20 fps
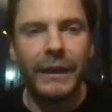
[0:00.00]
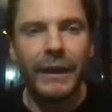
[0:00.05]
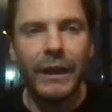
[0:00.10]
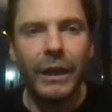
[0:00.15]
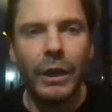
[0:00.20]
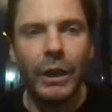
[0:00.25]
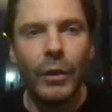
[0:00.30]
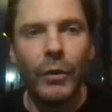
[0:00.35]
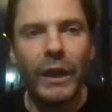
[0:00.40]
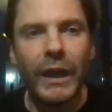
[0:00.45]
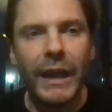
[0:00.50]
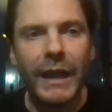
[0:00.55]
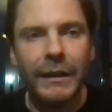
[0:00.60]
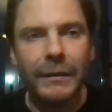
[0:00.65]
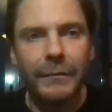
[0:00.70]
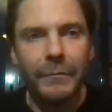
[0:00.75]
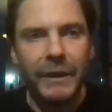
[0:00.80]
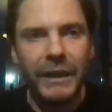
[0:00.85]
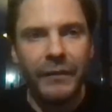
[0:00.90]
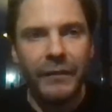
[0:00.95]
Looking
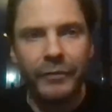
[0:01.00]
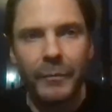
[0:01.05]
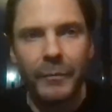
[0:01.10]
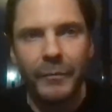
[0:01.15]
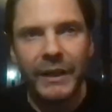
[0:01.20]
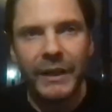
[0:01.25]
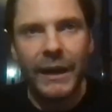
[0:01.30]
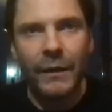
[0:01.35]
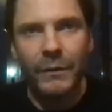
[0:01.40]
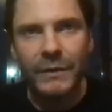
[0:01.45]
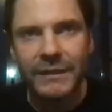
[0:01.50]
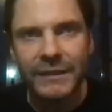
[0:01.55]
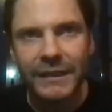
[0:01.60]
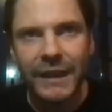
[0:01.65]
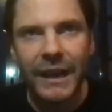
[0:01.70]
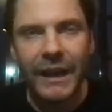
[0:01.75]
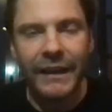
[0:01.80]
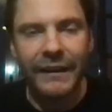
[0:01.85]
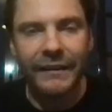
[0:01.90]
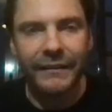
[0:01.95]
at me from the
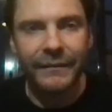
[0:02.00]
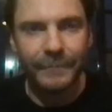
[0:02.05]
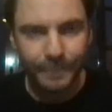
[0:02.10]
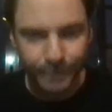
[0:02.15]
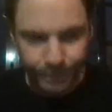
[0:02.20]
outside,